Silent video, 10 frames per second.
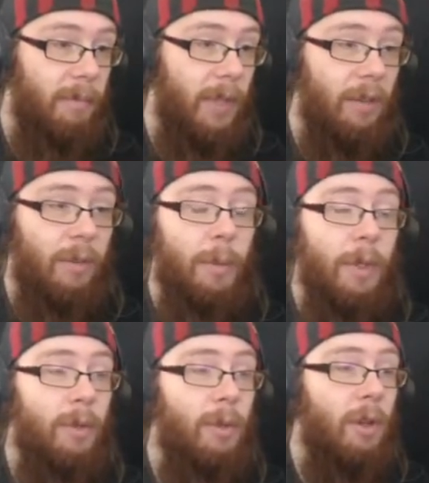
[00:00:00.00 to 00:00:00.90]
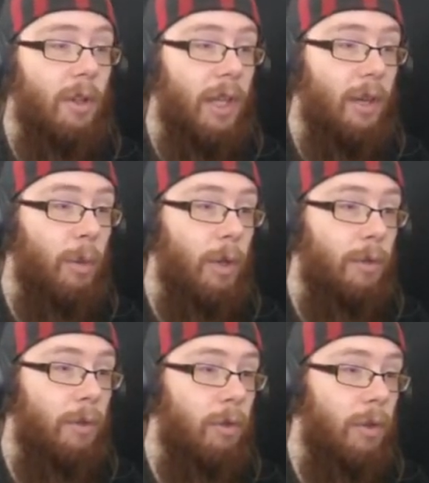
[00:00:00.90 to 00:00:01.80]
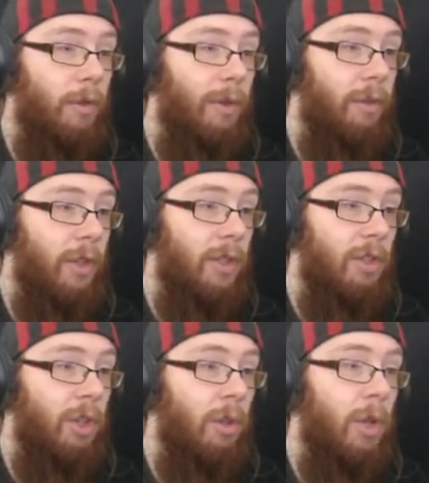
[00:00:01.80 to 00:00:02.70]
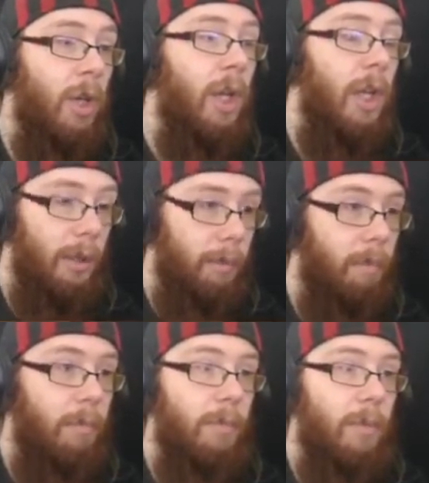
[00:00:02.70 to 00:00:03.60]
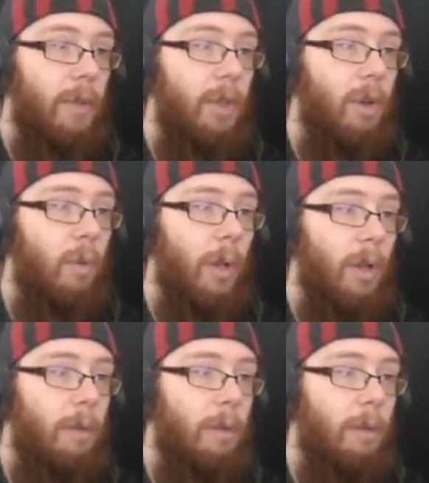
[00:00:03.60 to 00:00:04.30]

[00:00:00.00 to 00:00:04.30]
Everyone who got that World of Warcraft reference joke, you're welcome.